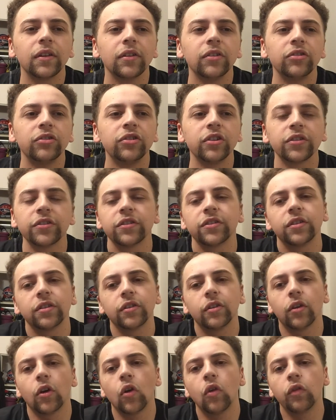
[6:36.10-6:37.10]
just
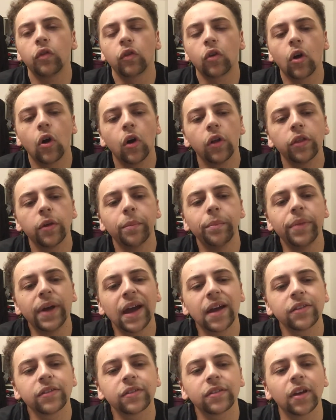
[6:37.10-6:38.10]
overall the
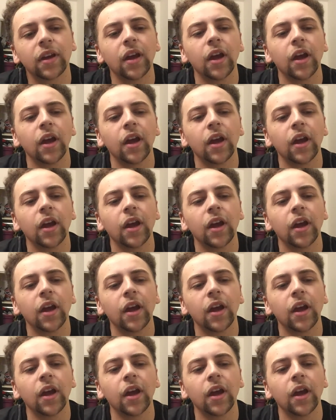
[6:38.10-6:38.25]
best.